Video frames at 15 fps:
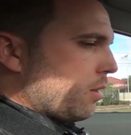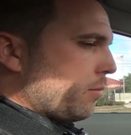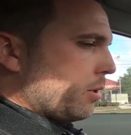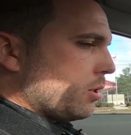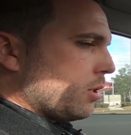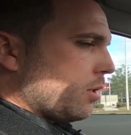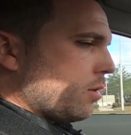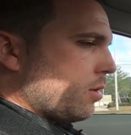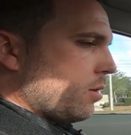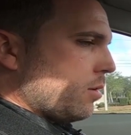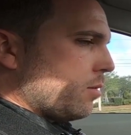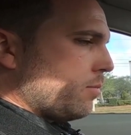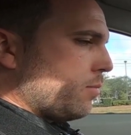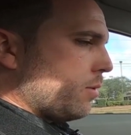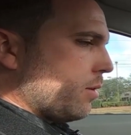let me
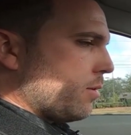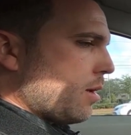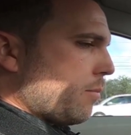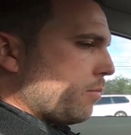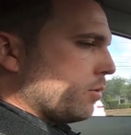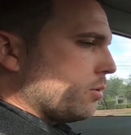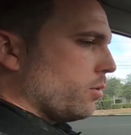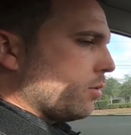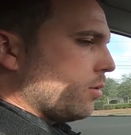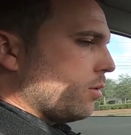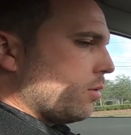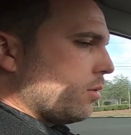put the temperature.